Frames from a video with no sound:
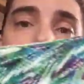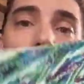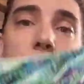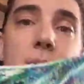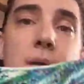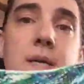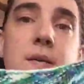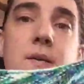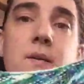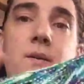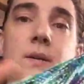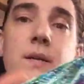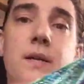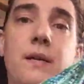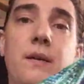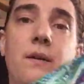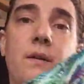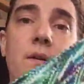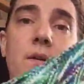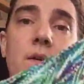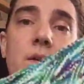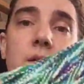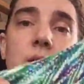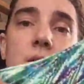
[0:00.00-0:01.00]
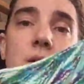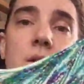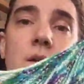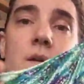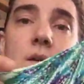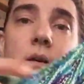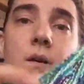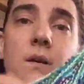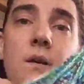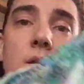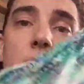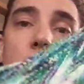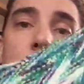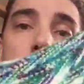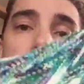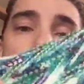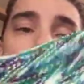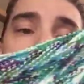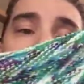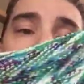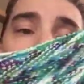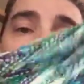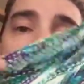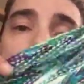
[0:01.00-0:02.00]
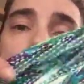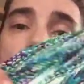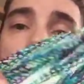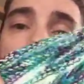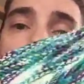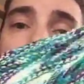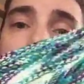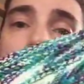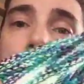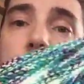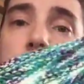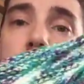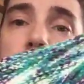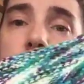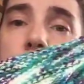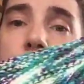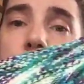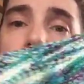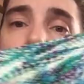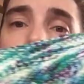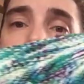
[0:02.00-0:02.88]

Patterning of the colors is